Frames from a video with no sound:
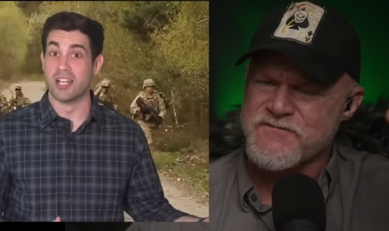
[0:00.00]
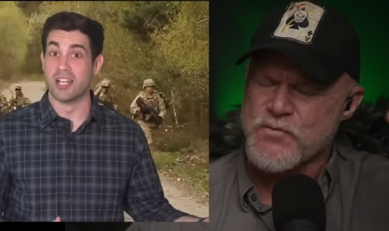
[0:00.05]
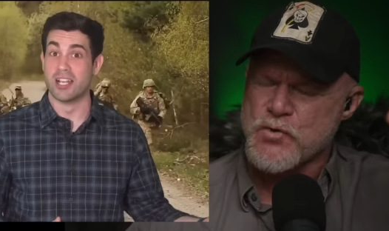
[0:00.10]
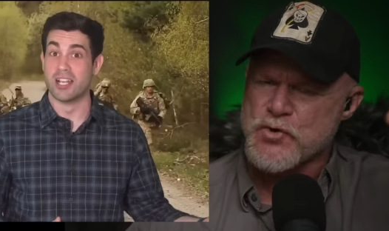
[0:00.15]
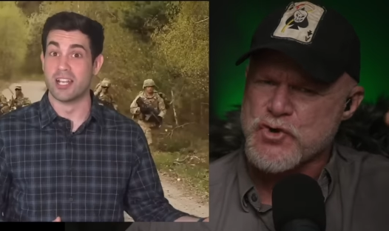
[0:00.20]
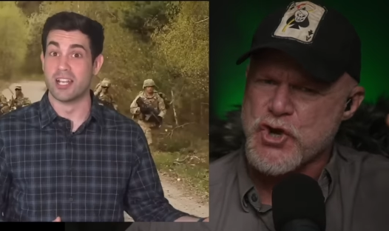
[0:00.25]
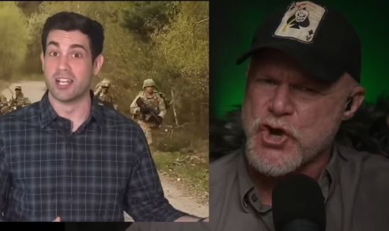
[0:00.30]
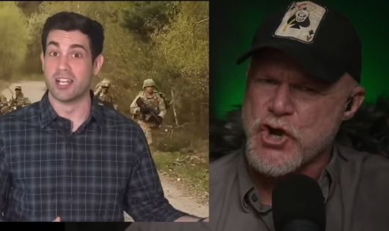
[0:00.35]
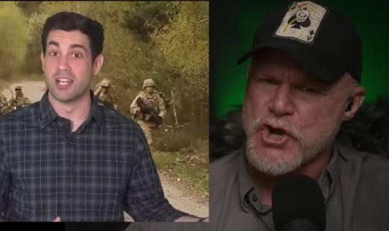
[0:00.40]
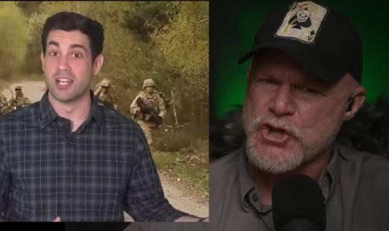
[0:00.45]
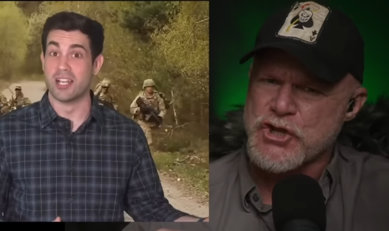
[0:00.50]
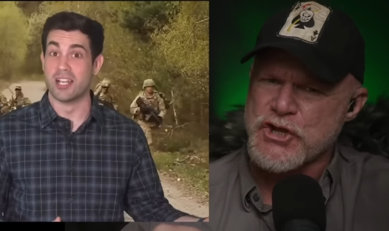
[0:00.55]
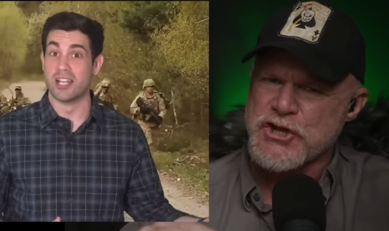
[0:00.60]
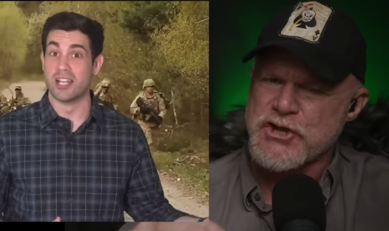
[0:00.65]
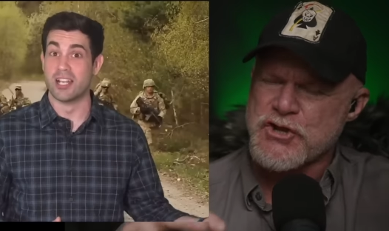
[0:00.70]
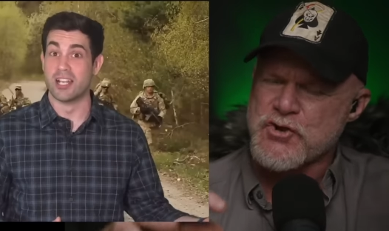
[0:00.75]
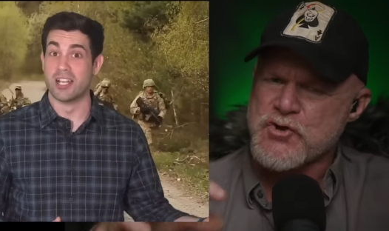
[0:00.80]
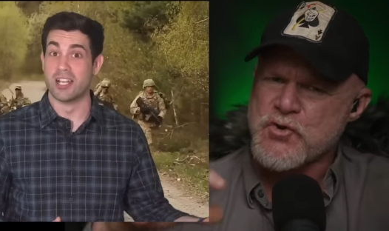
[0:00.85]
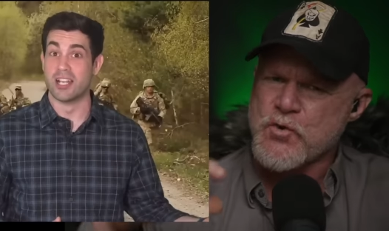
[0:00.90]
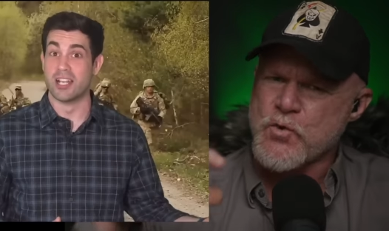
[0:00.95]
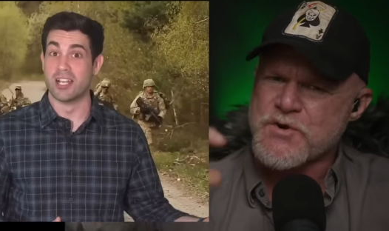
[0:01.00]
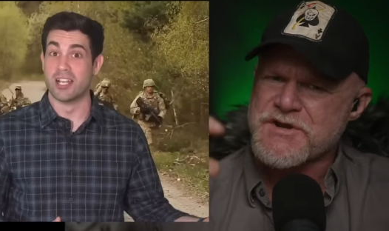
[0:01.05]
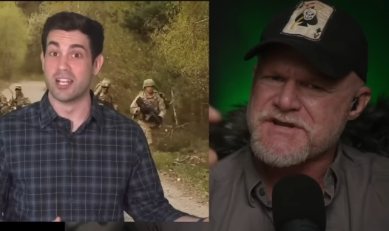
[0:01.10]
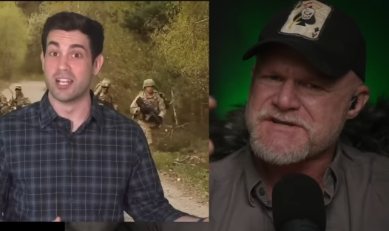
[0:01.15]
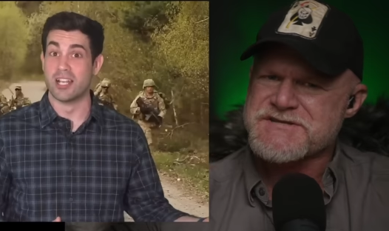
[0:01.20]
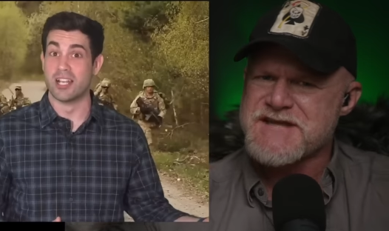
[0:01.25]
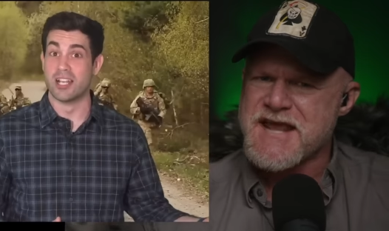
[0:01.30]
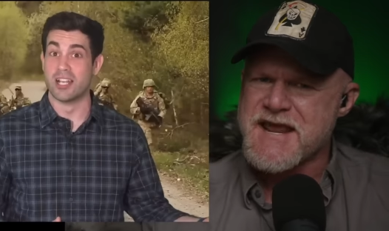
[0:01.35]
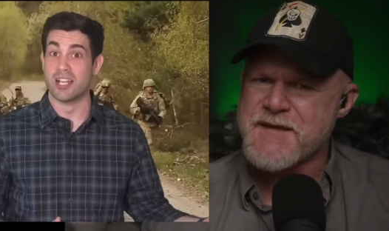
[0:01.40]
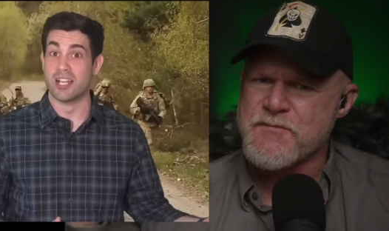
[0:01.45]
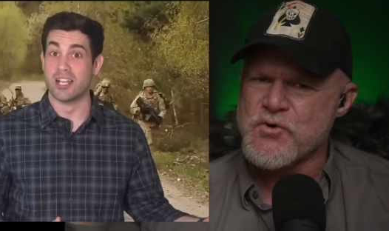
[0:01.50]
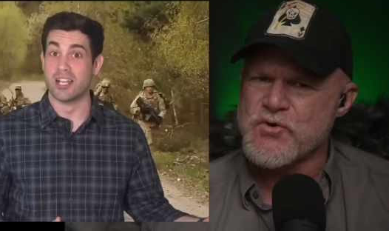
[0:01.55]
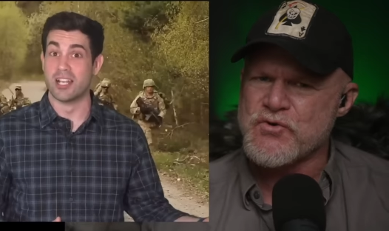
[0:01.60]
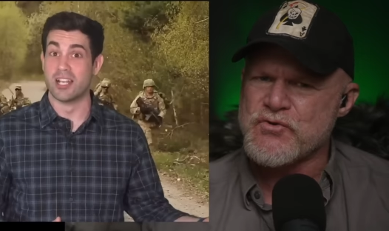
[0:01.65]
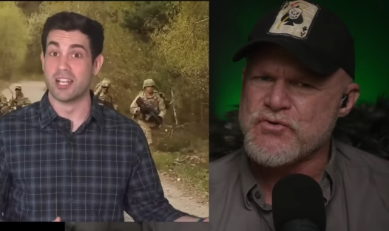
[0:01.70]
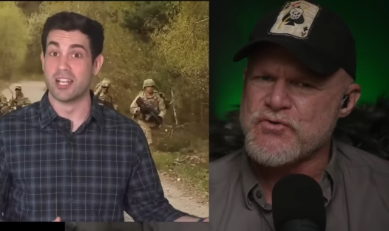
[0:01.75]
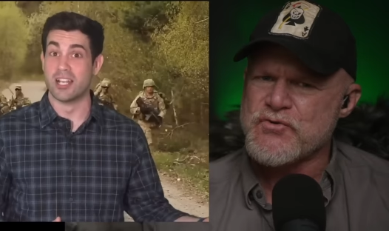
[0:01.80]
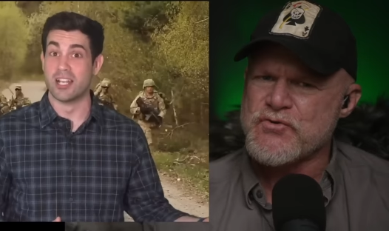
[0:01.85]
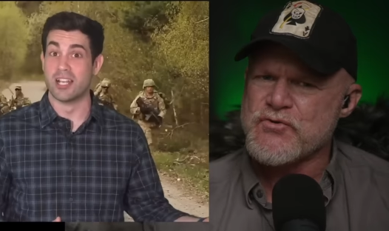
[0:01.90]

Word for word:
Speaker 1: we'll call it, or disabled?